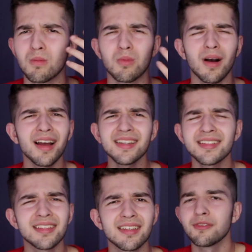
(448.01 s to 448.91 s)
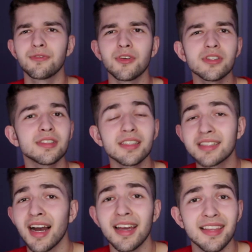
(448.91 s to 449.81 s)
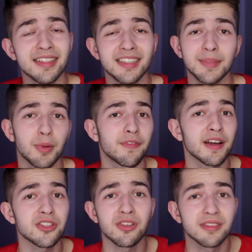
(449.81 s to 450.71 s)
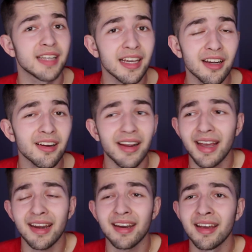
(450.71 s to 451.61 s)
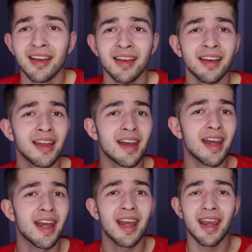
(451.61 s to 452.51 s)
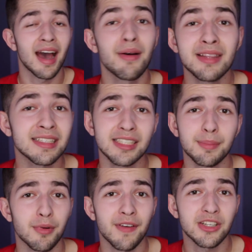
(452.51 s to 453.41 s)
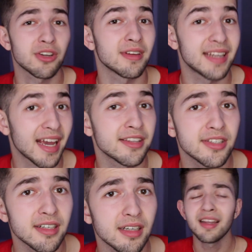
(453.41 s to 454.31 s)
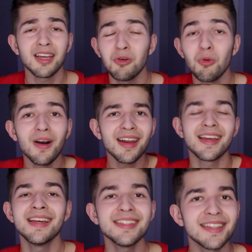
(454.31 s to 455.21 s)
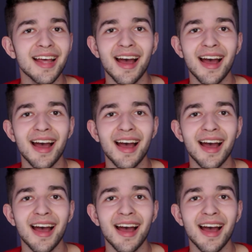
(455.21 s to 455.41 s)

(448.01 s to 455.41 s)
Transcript: What? First, this guy thinks he's a professional singer, and now he thinks he's a professional dancer? Like, what is